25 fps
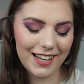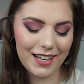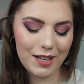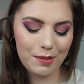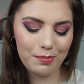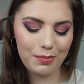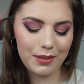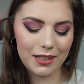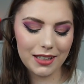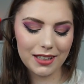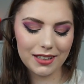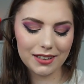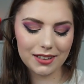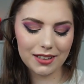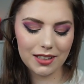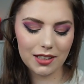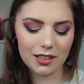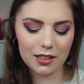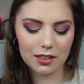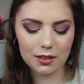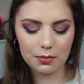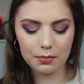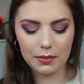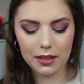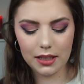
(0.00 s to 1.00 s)
a BH
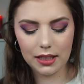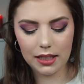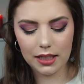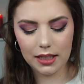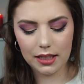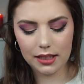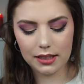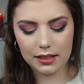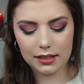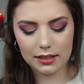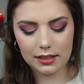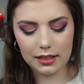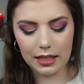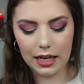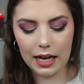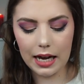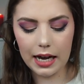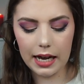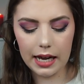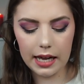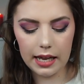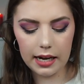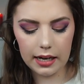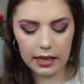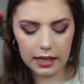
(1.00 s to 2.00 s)
Cosmetics
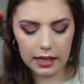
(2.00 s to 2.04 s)
Eye